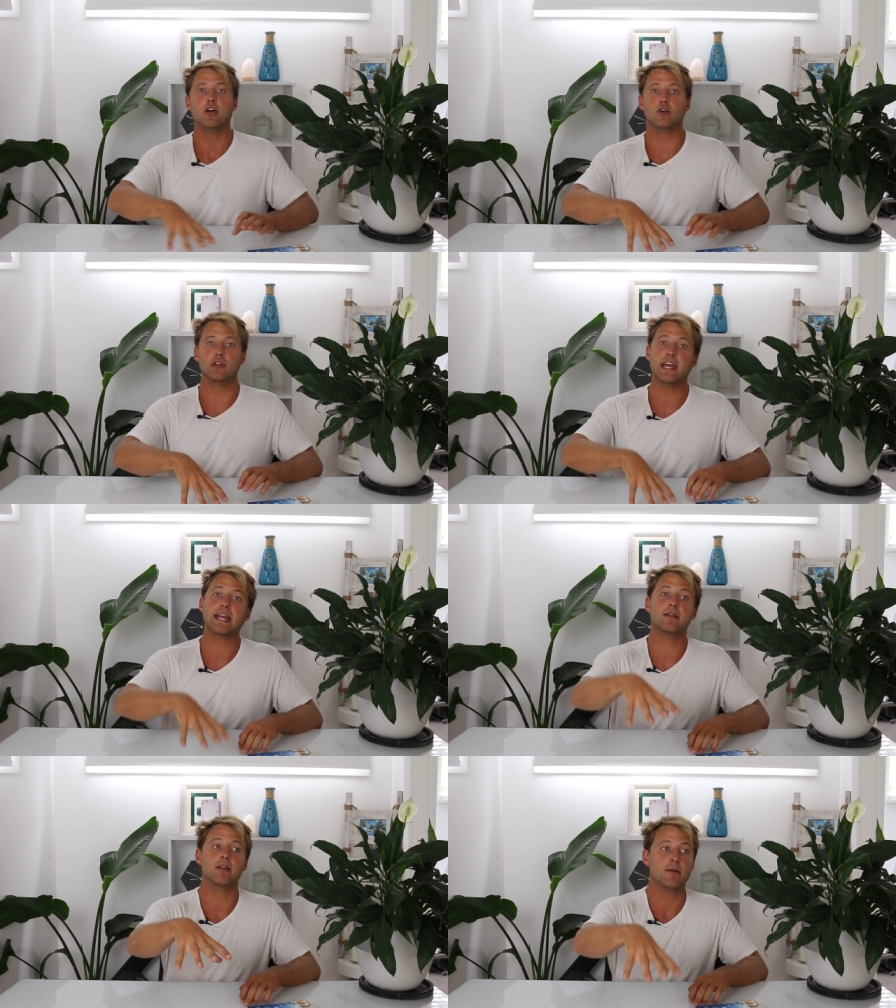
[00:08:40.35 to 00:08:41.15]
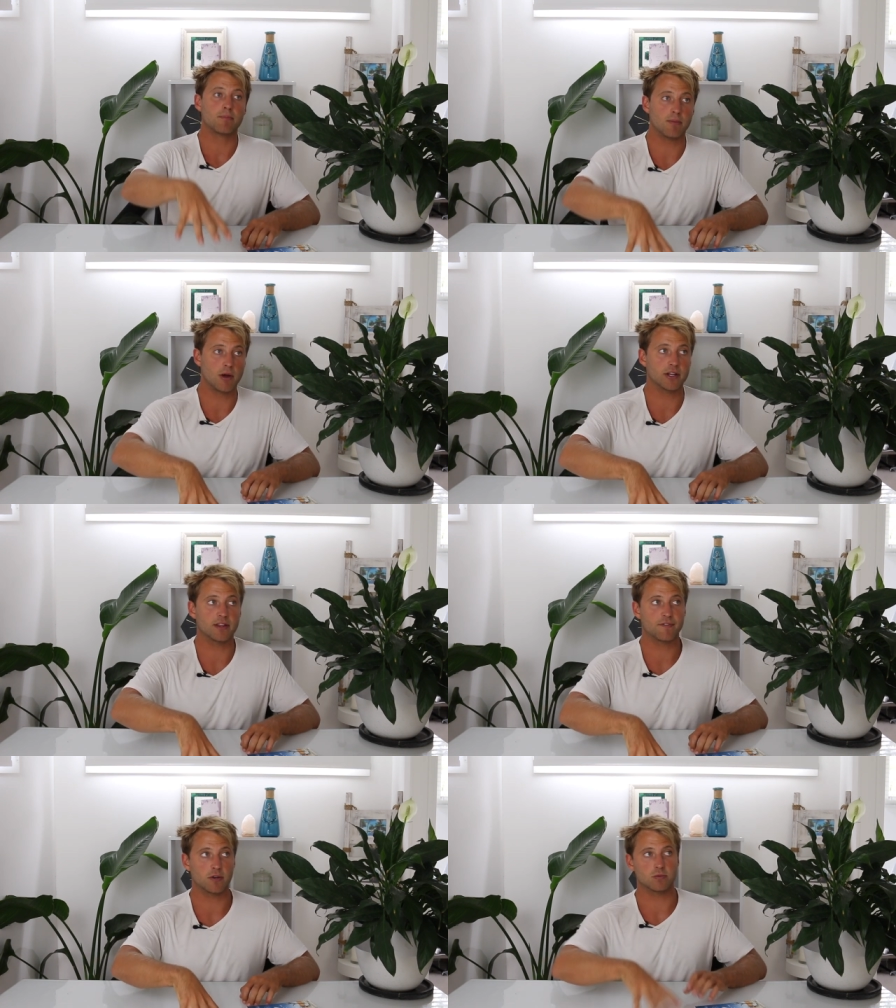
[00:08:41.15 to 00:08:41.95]
who then
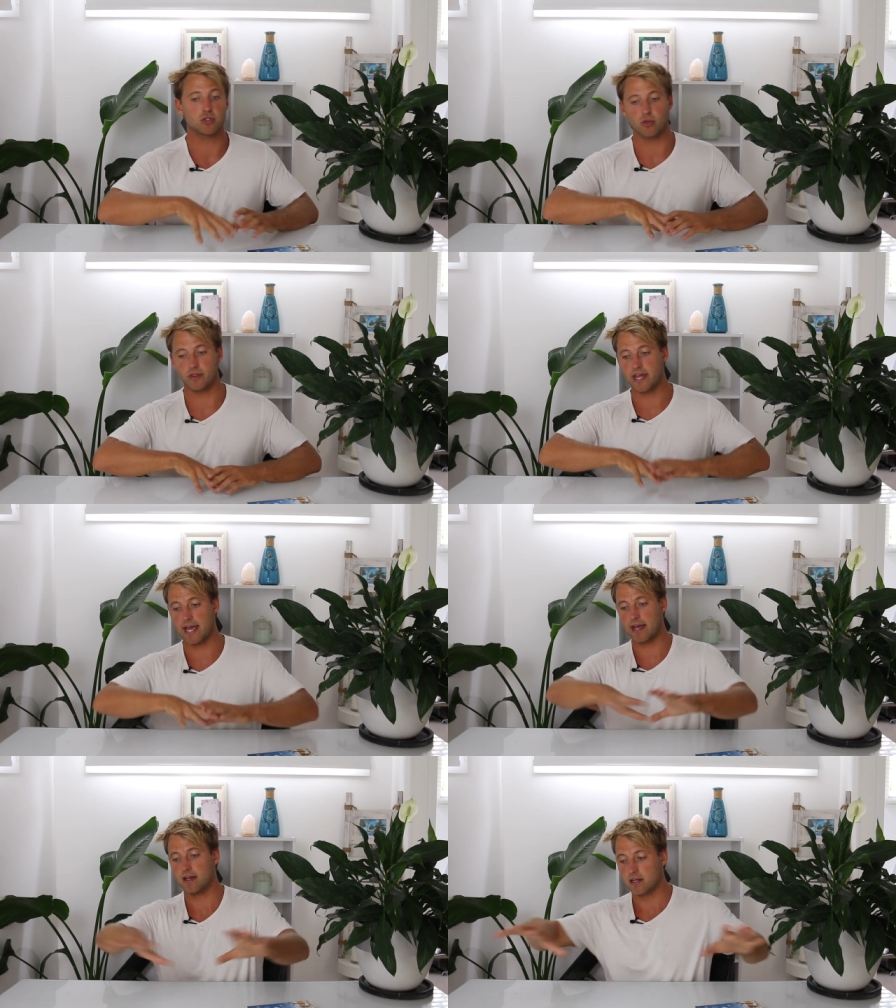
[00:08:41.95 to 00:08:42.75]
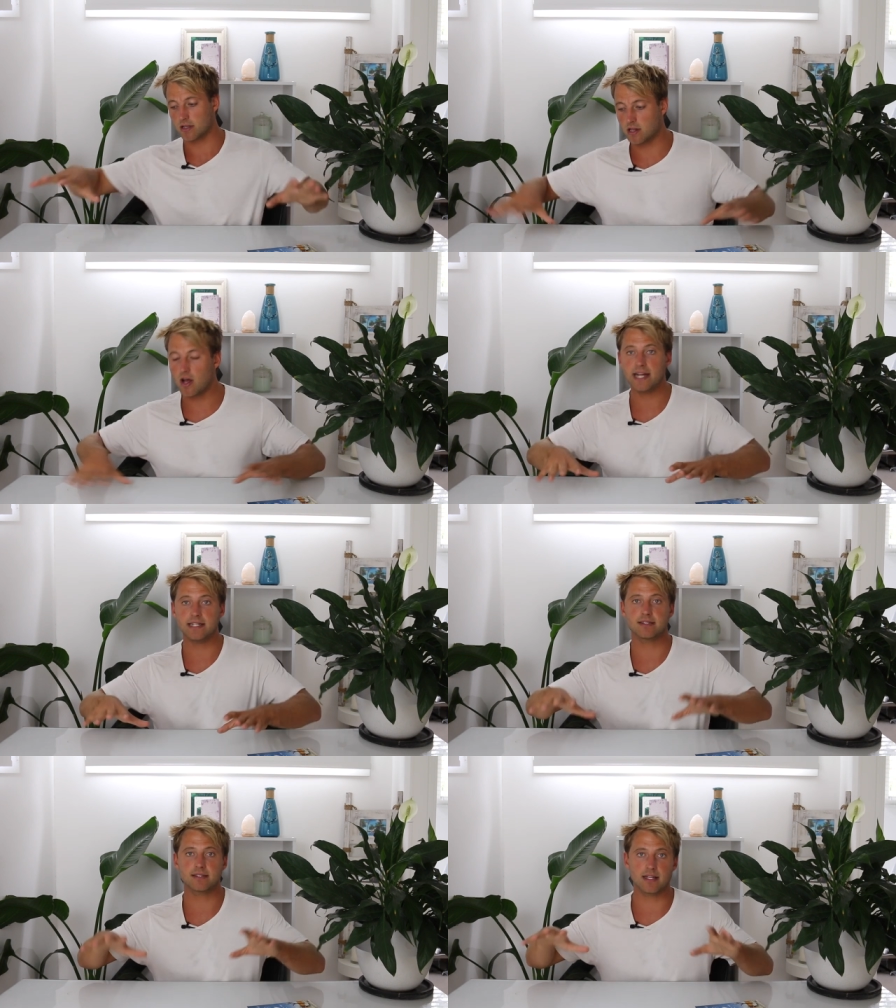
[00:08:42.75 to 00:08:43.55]
promoted the film to their
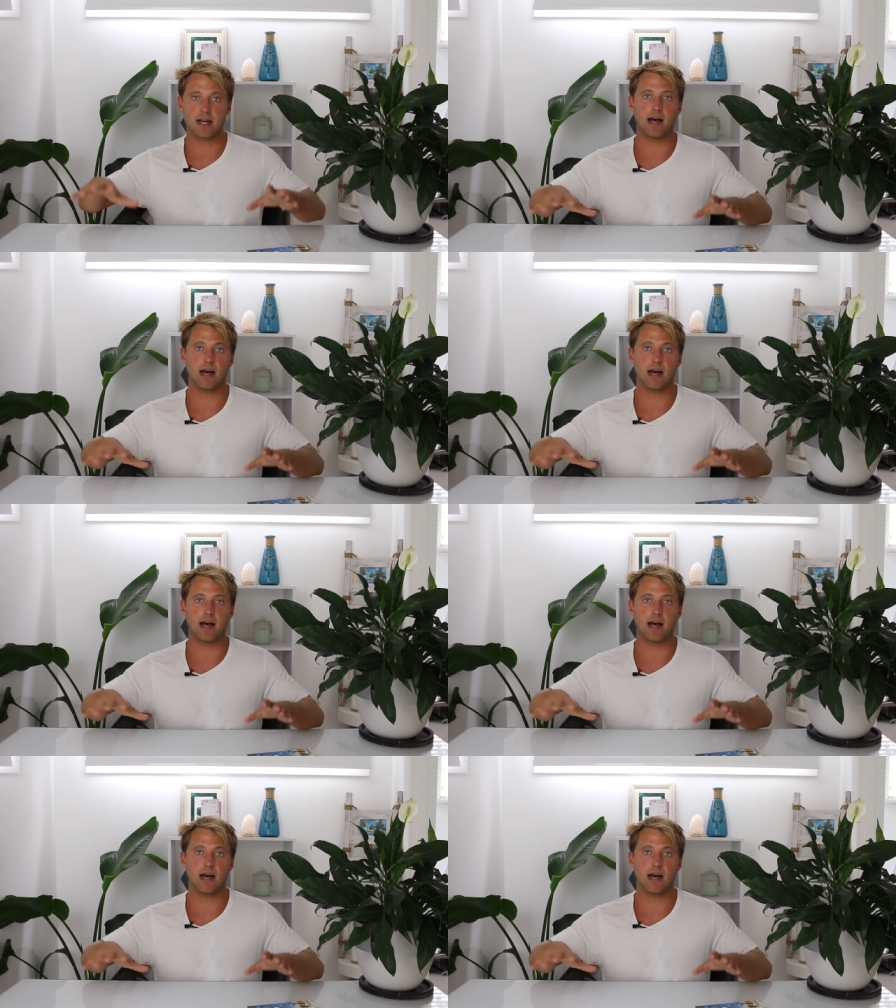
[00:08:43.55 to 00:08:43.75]
clients.